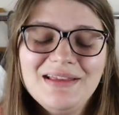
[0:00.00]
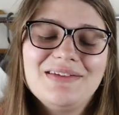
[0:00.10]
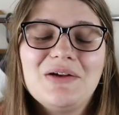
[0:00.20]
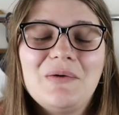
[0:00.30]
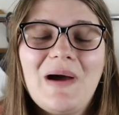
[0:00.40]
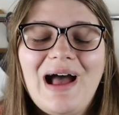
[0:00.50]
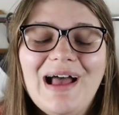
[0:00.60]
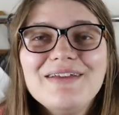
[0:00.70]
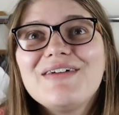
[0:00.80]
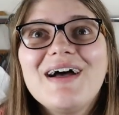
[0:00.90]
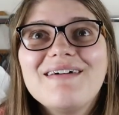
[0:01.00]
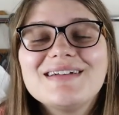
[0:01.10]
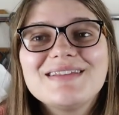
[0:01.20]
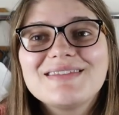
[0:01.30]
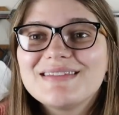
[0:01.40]
So I
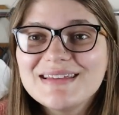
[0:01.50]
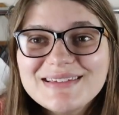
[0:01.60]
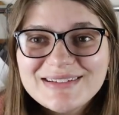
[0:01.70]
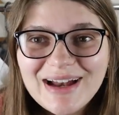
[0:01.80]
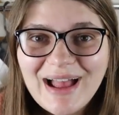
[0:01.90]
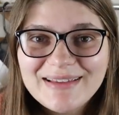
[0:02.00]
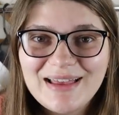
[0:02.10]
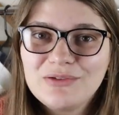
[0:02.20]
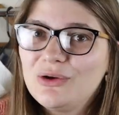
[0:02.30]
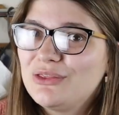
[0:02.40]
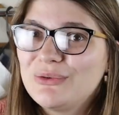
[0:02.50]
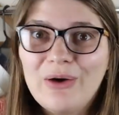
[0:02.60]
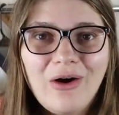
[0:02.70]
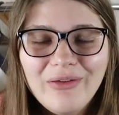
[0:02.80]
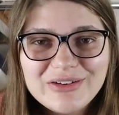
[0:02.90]
found this dress. I was going through
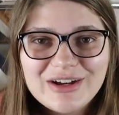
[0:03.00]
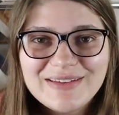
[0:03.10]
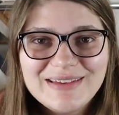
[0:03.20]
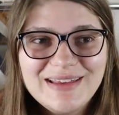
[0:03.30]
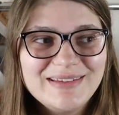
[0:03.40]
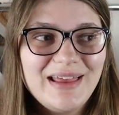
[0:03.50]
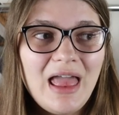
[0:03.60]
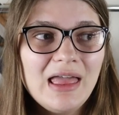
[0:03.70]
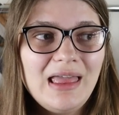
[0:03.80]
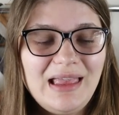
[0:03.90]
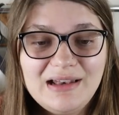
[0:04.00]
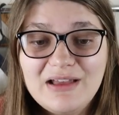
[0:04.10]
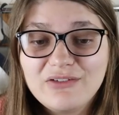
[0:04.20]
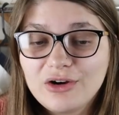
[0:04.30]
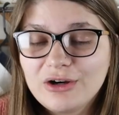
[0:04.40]
all the dresses and
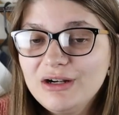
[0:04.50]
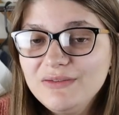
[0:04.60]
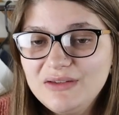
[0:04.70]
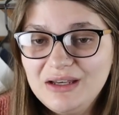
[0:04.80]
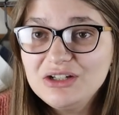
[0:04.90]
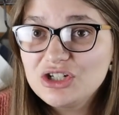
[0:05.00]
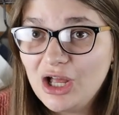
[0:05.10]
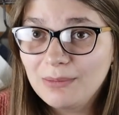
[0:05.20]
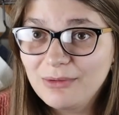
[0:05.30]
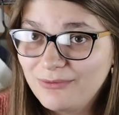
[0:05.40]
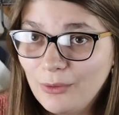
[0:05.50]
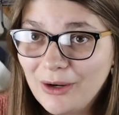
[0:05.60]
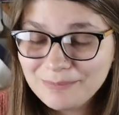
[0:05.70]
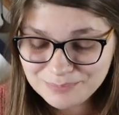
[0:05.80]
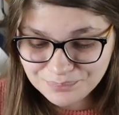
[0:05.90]
I've heard of St. John
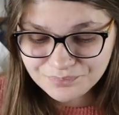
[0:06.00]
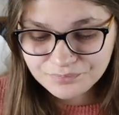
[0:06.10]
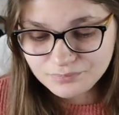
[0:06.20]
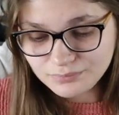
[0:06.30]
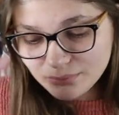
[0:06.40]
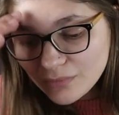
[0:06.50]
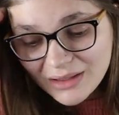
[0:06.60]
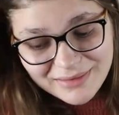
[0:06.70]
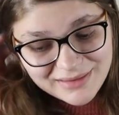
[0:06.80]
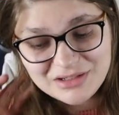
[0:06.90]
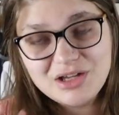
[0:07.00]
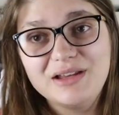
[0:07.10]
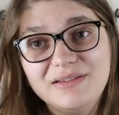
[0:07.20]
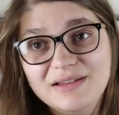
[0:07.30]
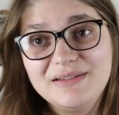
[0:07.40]
before. And St. John
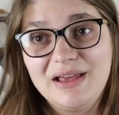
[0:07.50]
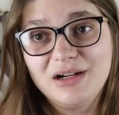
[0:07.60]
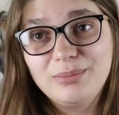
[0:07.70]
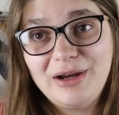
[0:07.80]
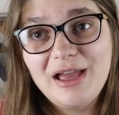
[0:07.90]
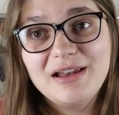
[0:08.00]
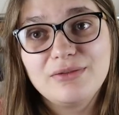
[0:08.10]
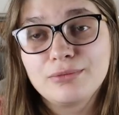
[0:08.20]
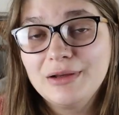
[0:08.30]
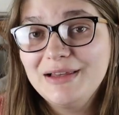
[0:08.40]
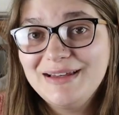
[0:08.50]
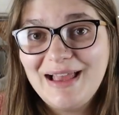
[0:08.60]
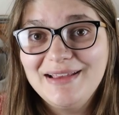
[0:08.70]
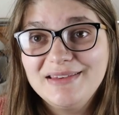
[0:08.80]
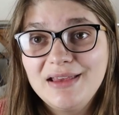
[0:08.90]
is a designer brand. It's really
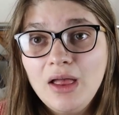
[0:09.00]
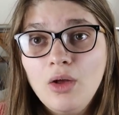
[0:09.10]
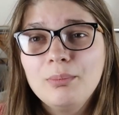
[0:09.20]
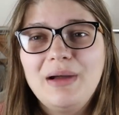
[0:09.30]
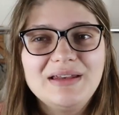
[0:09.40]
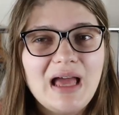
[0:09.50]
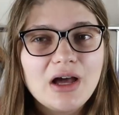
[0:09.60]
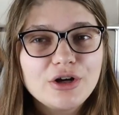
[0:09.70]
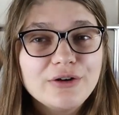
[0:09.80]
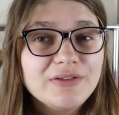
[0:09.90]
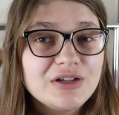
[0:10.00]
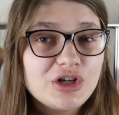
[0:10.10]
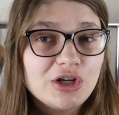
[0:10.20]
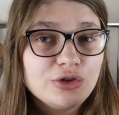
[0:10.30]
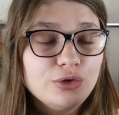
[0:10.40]
nice, but I'd not heard of St.
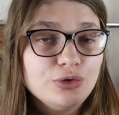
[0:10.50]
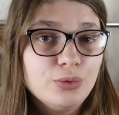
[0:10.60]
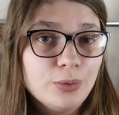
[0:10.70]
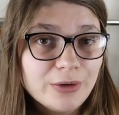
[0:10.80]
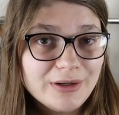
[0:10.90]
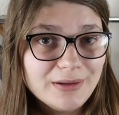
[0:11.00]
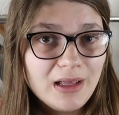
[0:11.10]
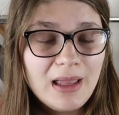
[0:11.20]
John Couture.